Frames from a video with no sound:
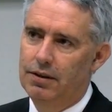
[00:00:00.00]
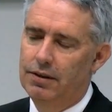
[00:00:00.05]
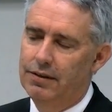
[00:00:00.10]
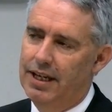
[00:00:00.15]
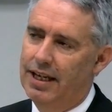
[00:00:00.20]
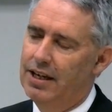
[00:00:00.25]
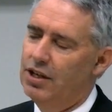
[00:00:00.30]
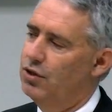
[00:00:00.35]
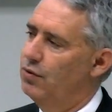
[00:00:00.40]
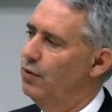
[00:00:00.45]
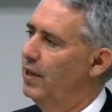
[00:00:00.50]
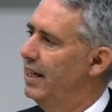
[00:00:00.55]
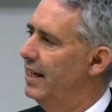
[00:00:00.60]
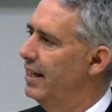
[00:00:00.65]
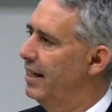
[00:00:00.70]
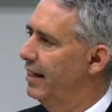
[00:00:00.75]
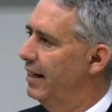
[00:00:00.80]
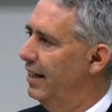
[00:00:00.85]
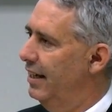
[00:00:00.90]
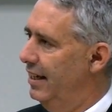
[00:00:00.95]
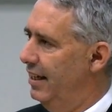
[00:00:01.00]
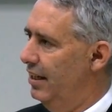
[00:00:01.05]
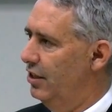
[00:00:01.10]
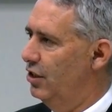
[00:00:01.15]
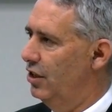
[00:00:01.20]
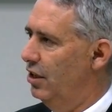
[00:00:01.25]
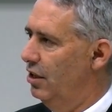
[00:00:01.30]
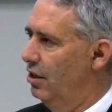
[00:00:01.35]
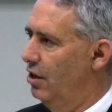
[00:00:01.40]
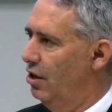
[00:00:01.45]
That is really a
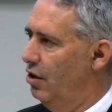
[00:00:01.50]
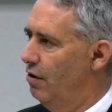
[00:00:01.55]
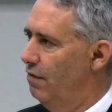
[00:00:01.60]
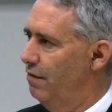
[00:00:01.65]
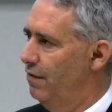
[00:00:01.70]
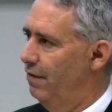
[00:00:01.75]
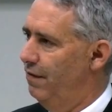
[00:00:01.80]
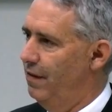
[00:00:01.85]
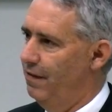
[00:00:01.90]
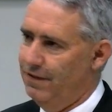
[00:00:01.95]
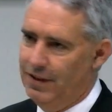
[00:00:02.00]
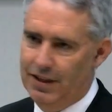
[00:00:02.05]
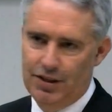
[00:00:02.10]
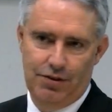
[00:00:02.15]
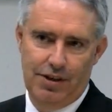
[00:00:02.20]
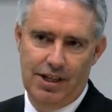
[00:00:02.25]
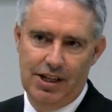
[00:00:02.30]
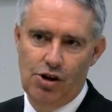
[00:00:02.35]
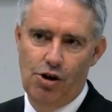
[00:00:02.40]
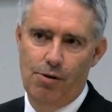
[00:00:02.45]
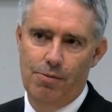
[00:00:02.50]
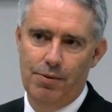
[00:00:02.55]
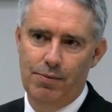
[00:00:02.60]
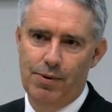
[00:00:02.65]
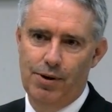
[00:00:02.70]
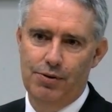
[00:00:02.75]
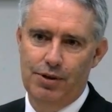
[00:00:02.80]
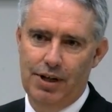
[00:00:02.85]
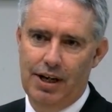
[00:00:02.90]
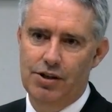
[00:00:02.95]
collection of the 53
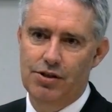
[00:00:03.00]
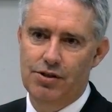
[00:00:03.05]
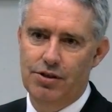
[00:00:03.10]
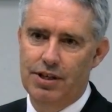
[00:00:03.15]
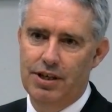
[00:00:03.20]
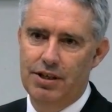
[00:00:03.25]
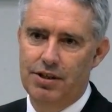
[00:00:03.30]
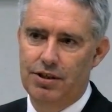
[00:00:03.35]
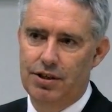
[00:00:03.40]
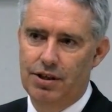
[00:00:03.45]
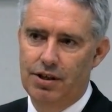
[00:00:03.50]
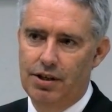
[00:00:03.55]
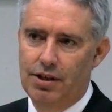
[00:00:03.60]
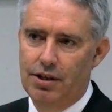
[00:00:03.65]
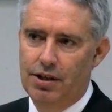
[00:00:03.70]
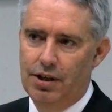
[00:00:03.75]
Commonwealth countries